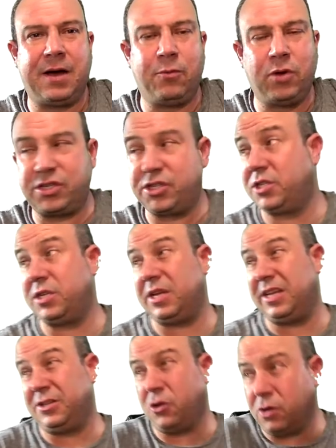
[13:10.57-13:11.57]
Which
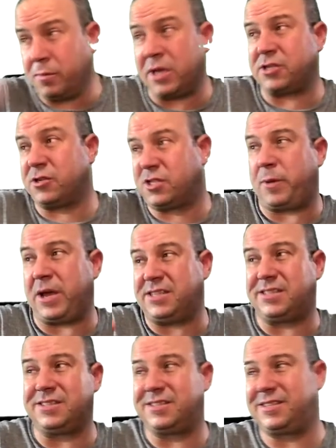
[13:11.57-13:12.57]
in two-dimensional
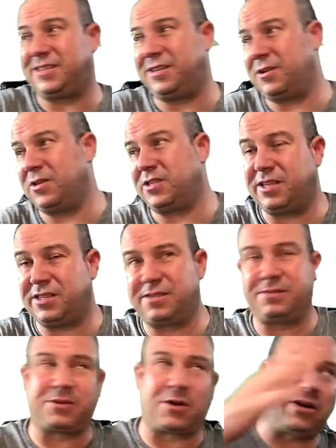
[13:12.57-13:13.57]
spaces, you know,
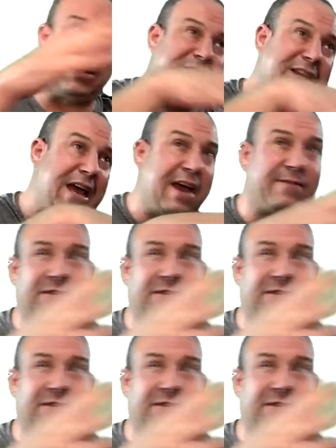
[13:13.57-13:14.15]
it's turning left or